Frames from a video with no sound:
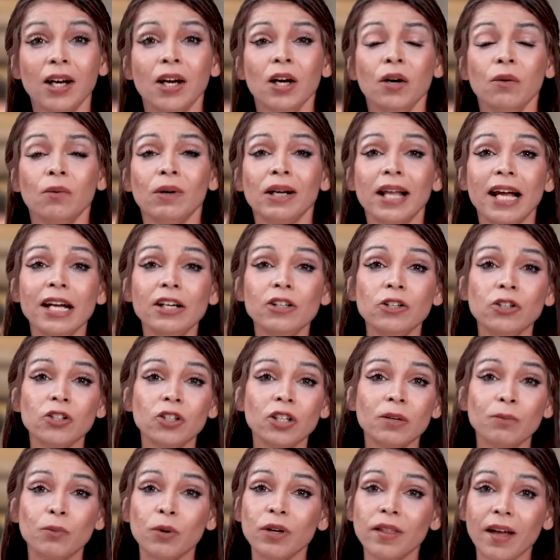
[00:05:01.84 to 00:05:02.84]

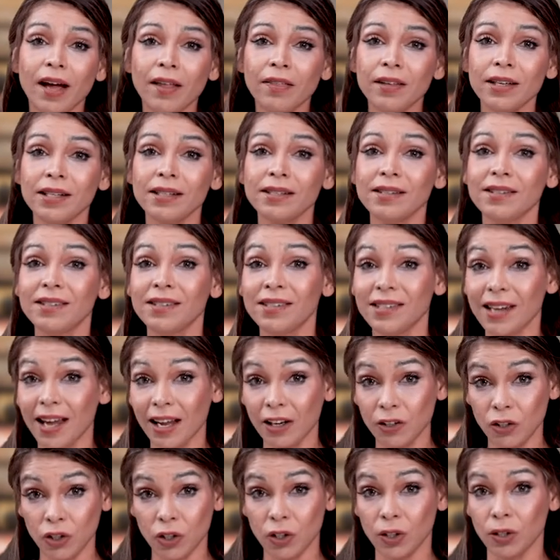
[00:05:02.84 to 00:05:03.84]
Relationship with other
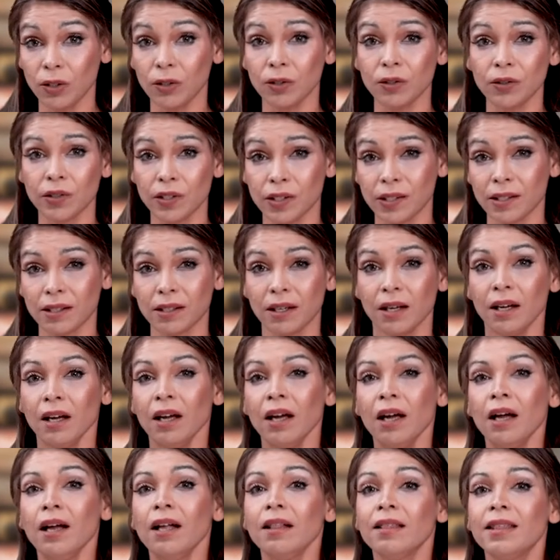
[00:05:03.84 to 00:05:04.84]
statutes.
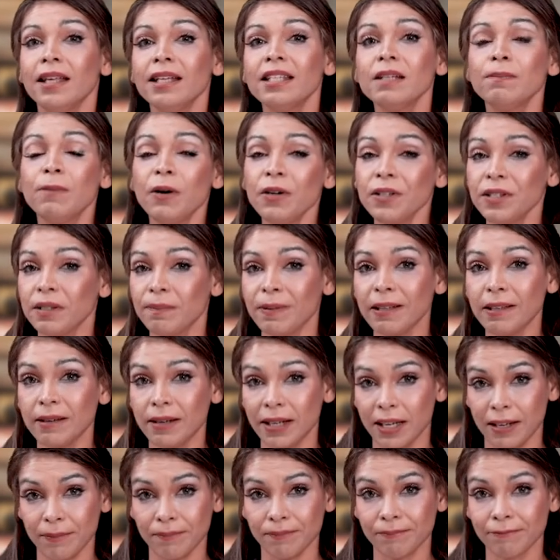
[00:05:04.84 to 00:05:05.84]
There's a
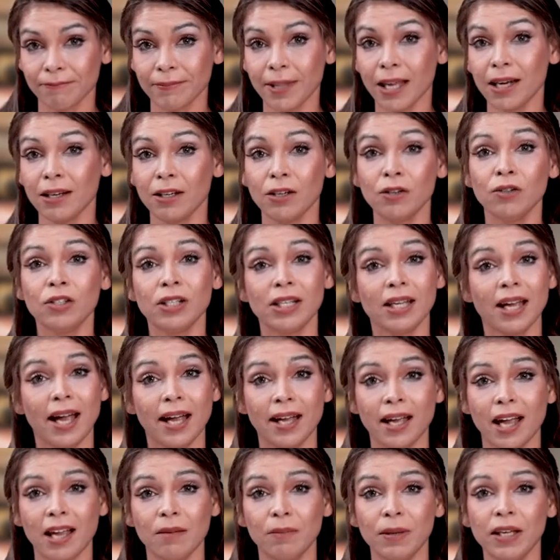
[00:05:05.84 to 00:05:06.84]
possibility that a
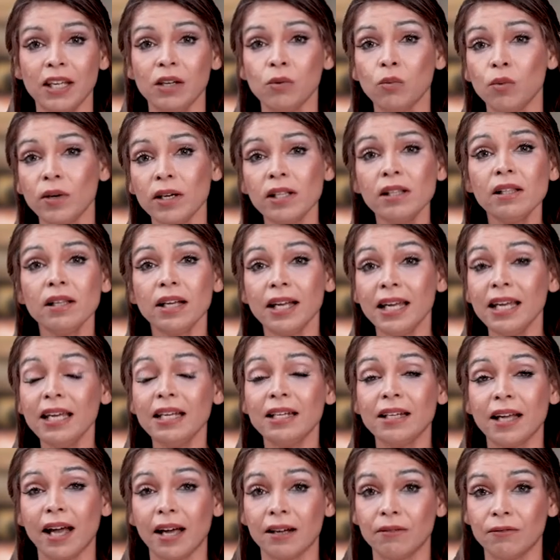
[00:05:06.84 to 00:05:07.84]
UDAAP will
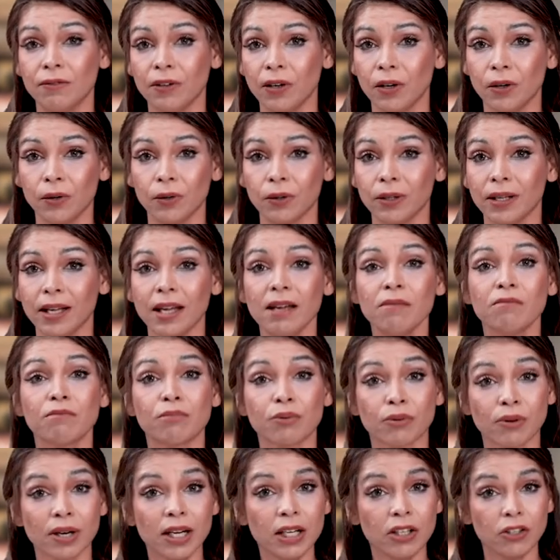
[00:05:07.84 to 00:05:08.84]
inadvertently
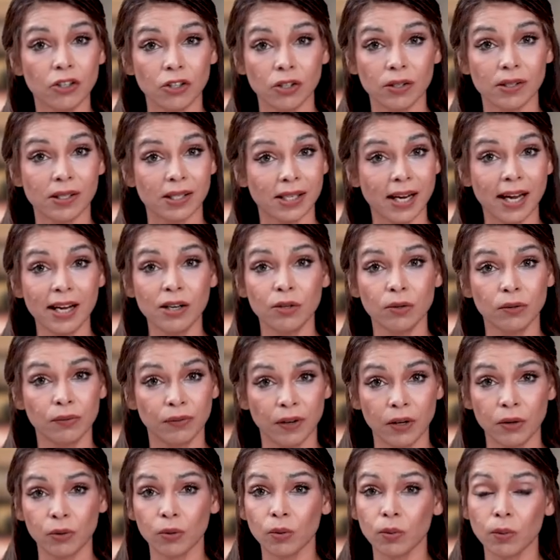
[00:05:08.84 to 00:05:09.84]
breach state or
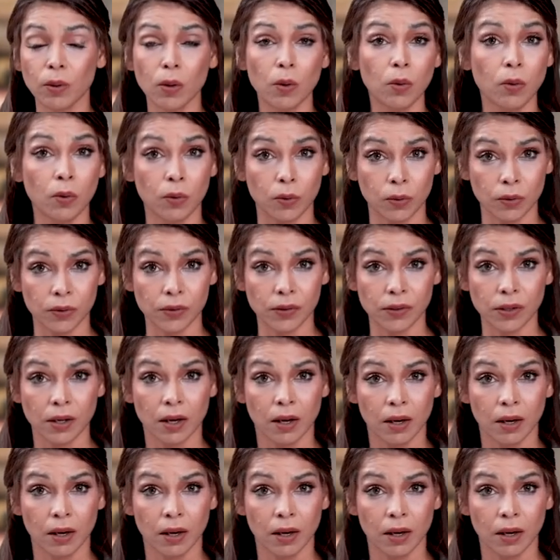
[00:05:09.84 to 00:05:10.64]
federal laws